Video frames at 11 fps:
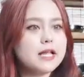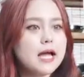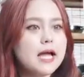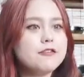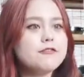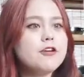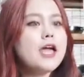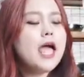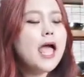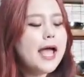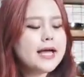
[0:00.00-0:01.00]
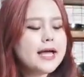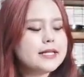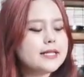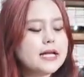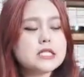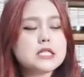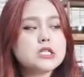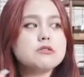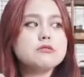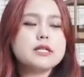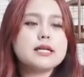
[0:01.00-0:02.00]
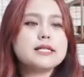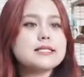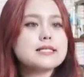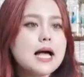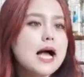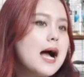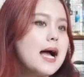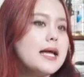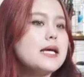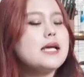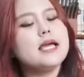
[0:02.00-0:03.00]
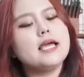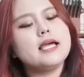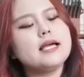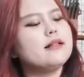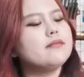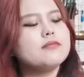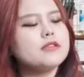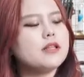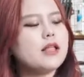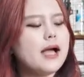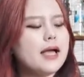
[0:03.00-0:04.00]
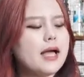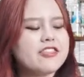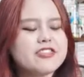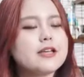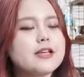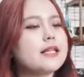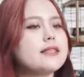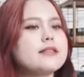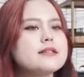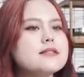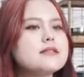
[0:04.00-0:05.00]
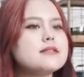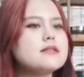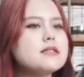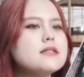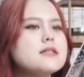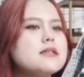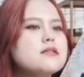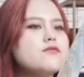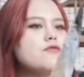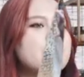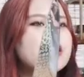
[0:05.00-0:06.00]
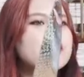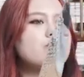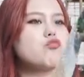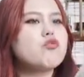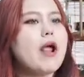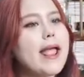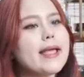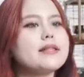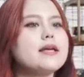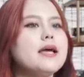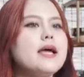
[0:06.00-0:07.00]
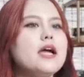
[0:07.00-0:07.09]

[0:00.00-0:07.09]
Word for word: knife and it has a unique design and I, I think like this this is very great